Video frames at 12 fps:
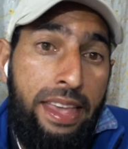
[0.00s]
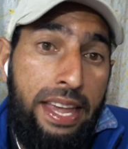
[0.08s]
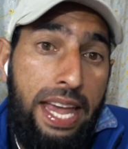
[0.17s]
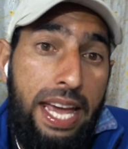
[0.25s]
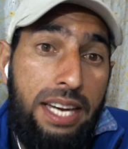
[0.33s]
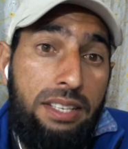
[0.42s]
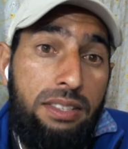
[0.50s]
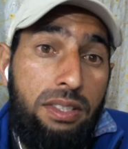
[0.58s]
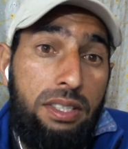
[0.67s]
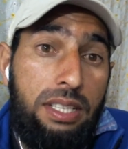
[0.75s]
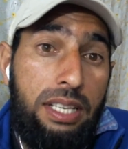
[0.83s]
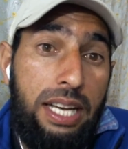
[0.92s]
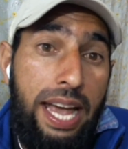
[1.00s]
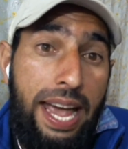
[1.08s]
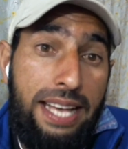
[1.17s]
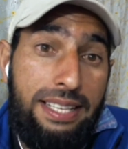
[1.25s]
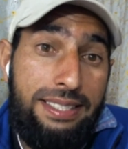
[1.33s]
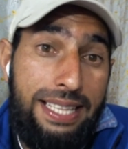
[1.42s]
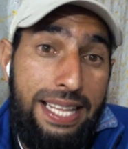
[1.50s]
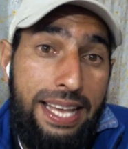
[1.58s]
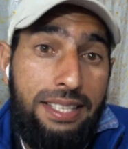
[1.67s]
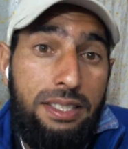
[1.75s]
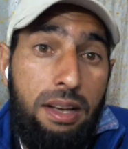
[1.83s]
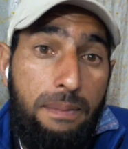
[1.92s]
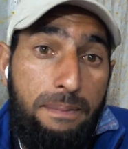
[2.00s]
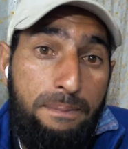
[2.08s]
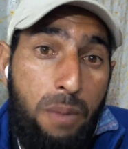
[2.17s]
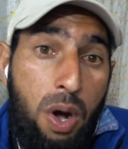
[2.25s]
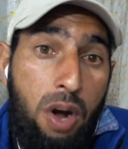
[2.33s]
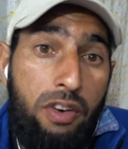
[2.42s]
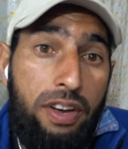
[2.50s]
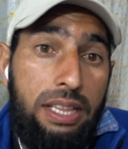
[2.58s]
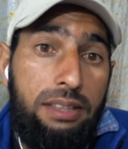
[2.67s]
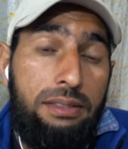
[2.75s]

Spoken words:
and has less moral